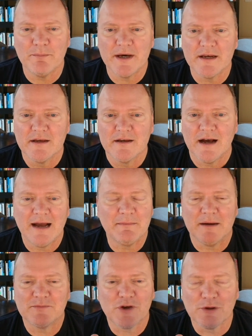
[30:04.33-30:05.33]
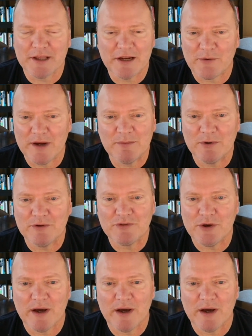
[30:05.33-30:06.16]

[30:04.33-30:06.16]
But I'm totally in agreement with you.